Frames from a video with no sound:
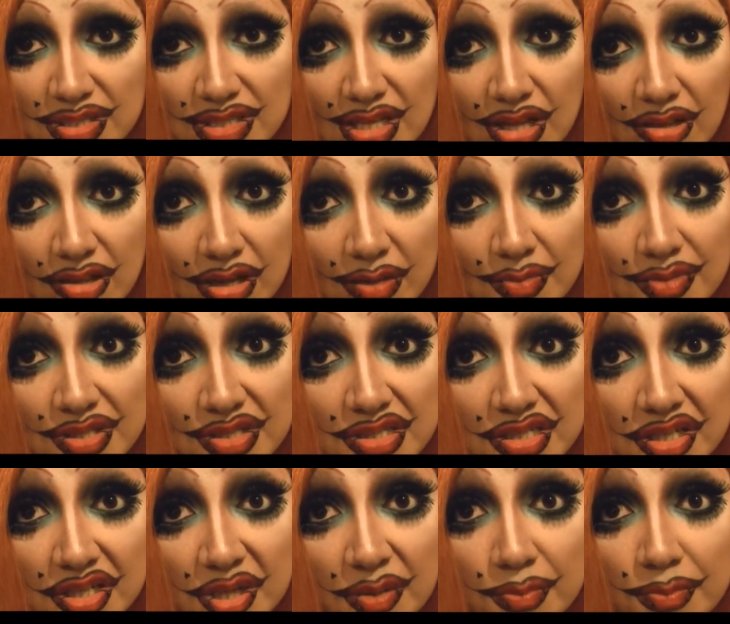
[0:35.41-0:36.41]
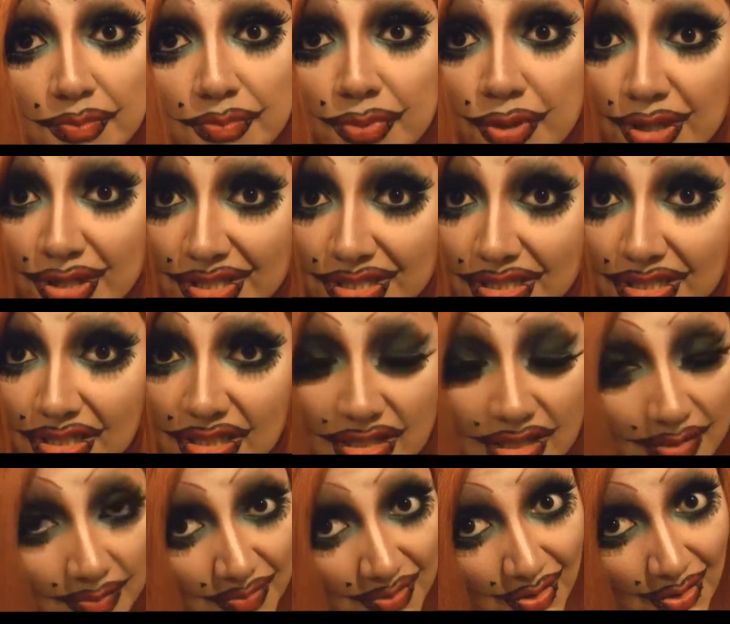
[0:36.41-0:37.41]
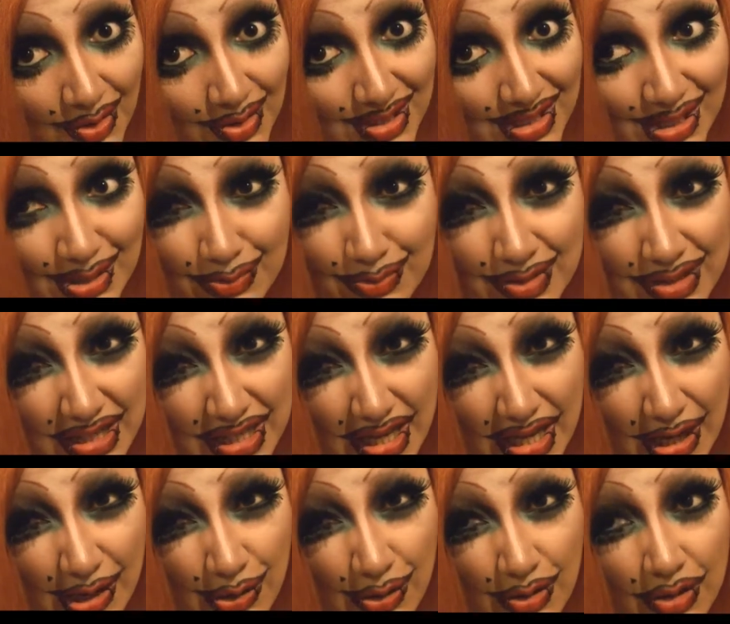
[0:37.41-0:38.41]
sound like I'm a stuck-up person, and I'm not. I don't care.